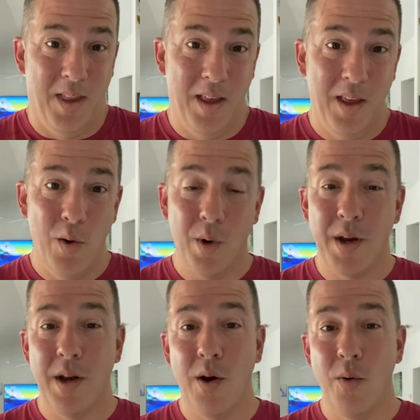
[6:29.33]
You want to
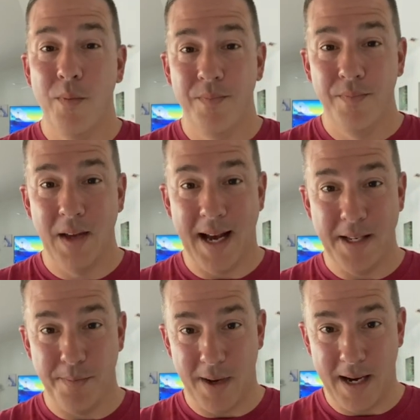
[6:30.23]
know
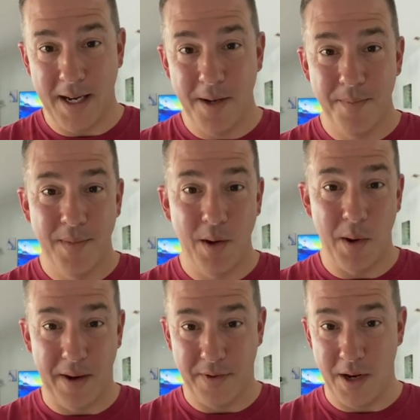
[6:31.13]
God's mind? You
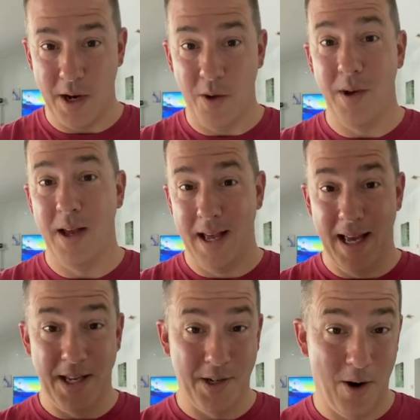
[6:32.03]
have to know
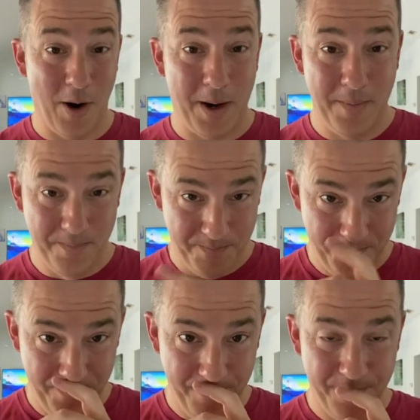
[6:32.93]
his heart.
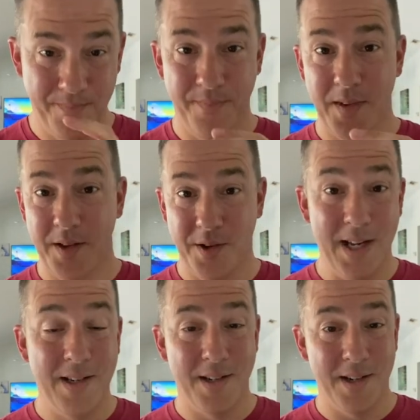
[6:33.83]

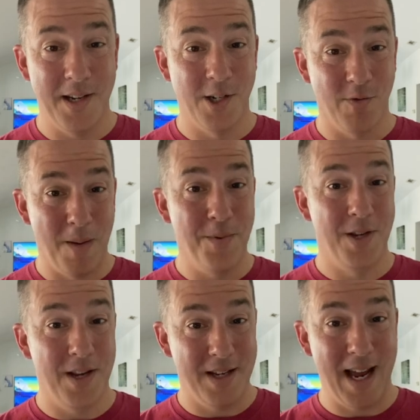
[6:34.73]
Jesus is the
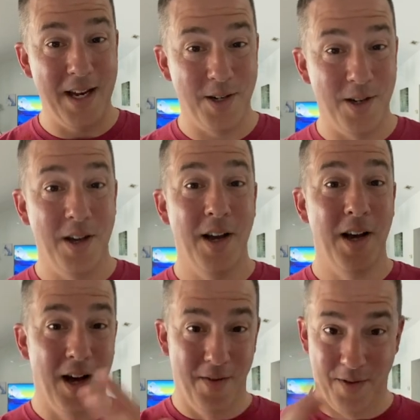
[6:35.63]
representation
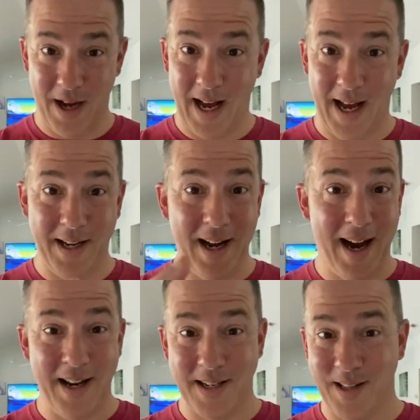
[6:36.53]
God.
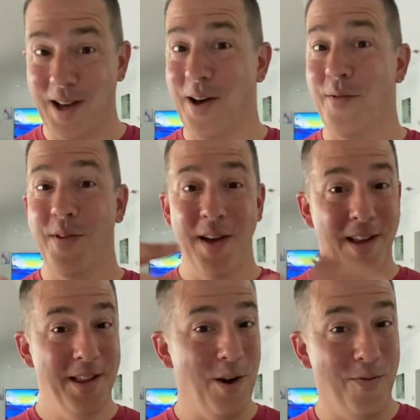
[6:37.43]
God is love.
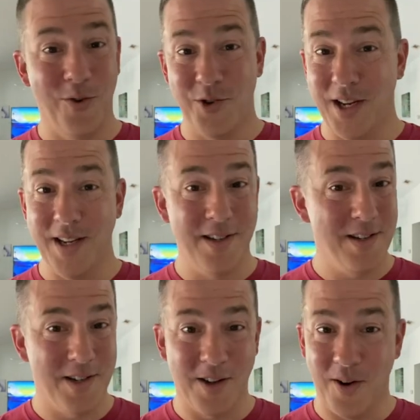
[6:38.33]
Therefore, Jesus
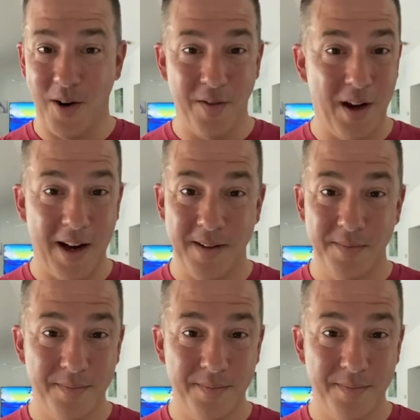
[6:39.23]
is the heart of God.